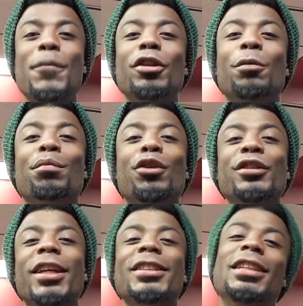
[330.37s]
The
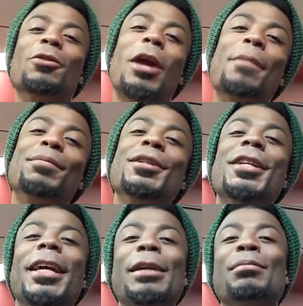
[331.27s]
book that shall not be
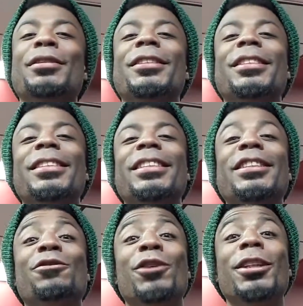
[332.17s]
named until
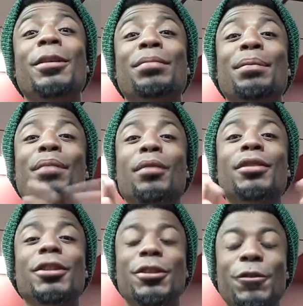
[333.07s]
it's ready to be
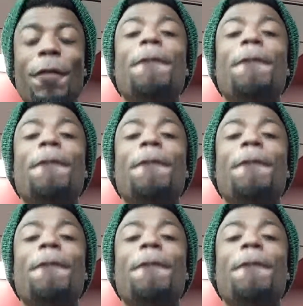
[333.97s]
published.